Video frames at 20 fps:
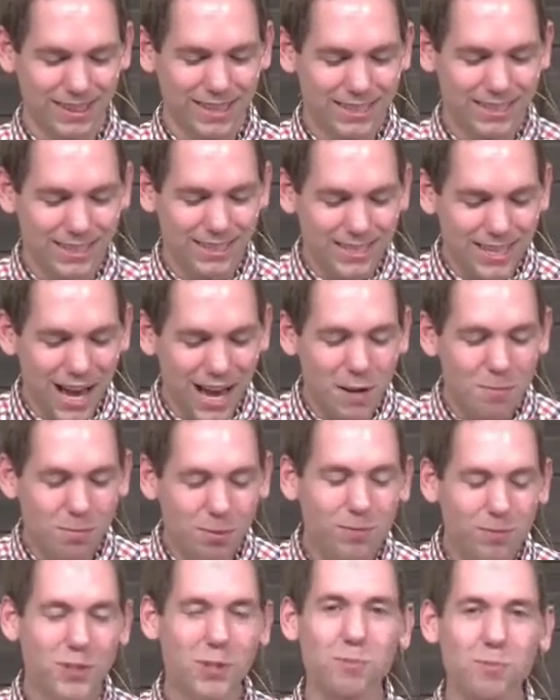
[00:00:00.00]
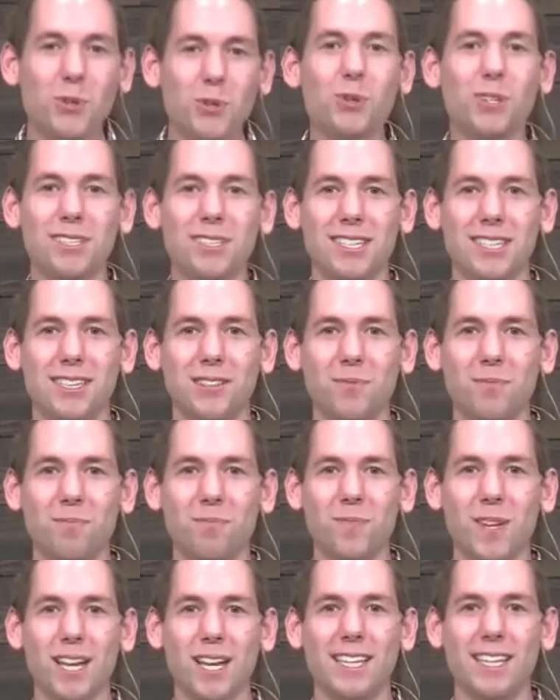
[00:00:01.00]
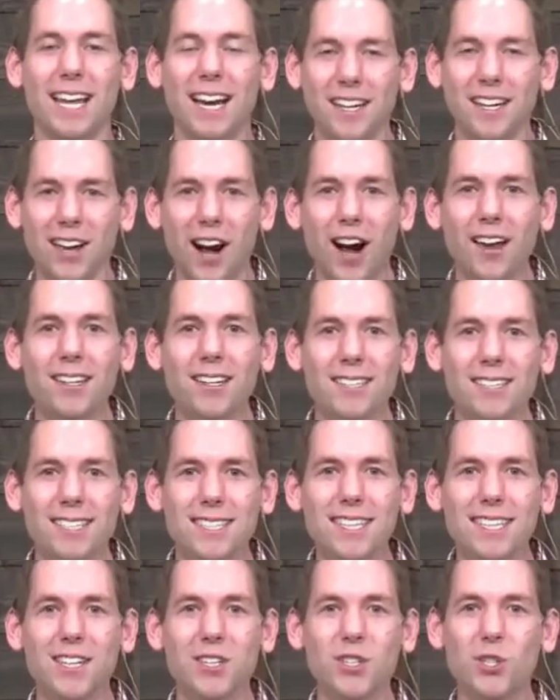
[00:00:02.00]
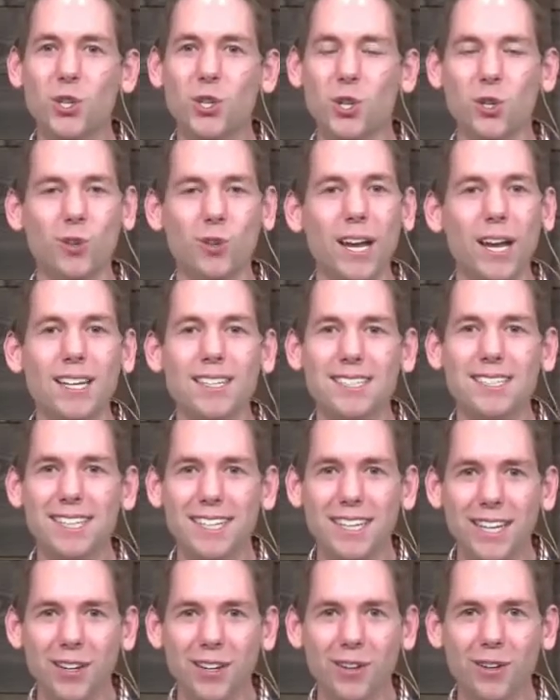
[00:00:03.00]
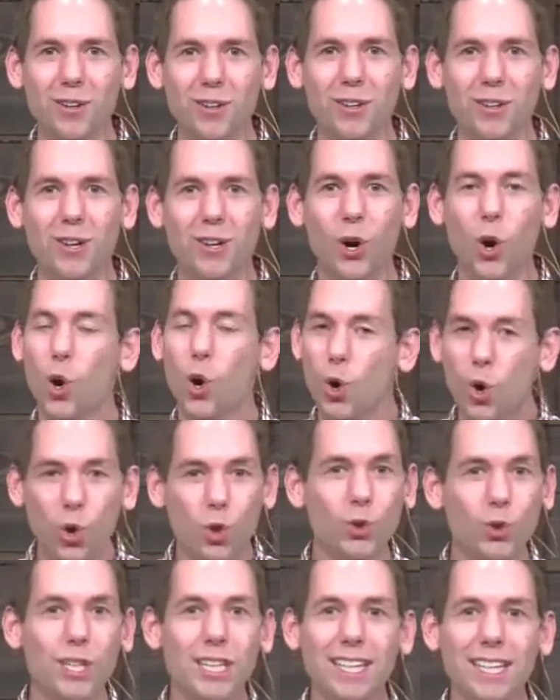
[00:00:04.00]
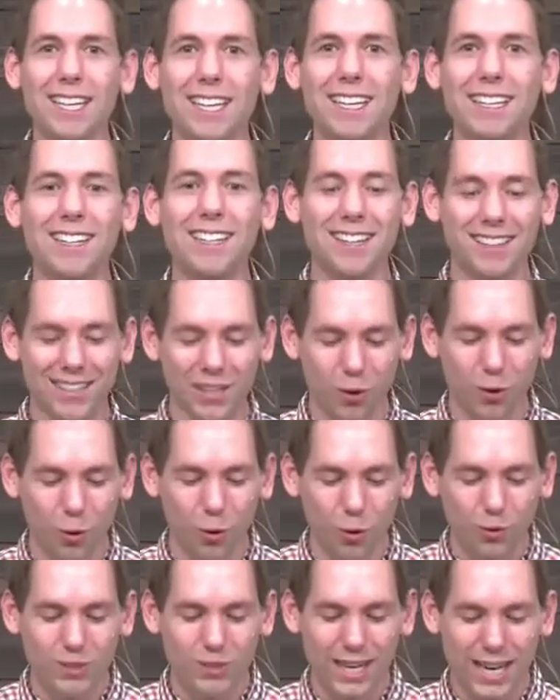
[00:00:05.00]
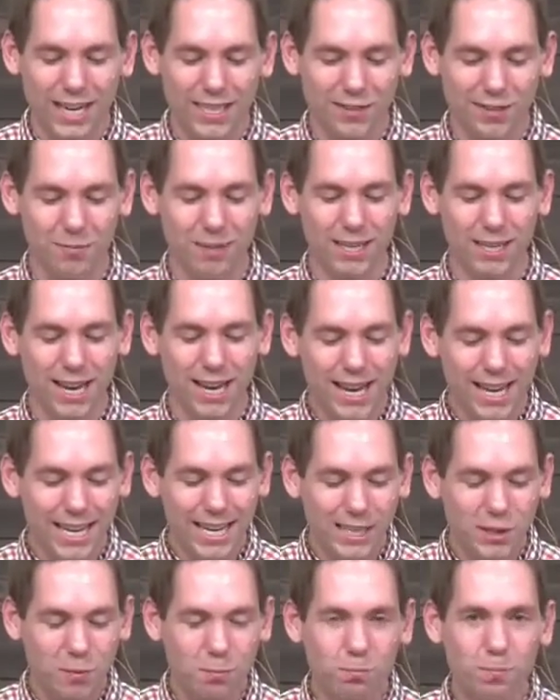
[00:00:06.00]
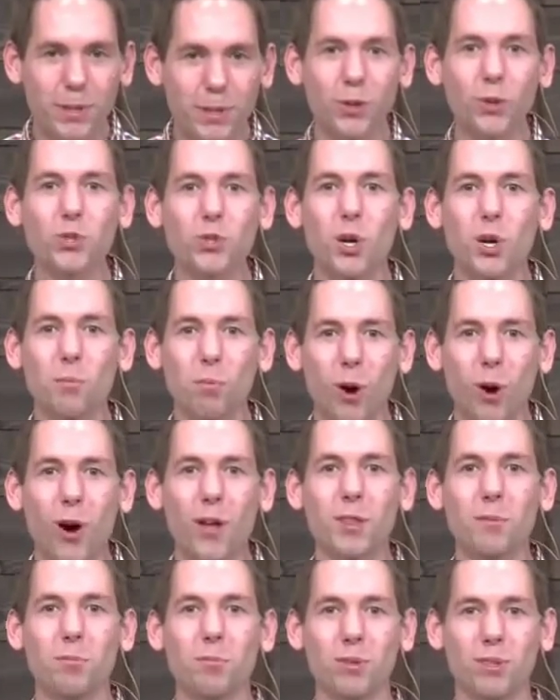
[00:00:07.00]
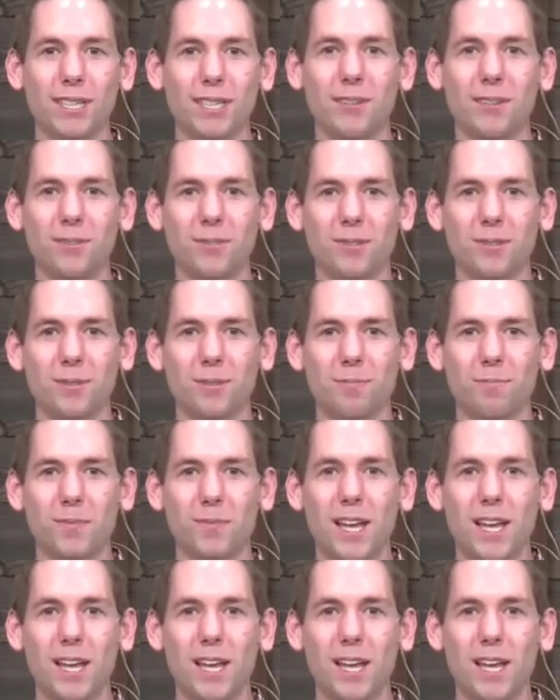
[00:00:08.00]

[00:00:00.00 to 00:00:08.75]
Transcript: Yes, the type of community that God is seeking to create here early in the Old Testament is built upon the belief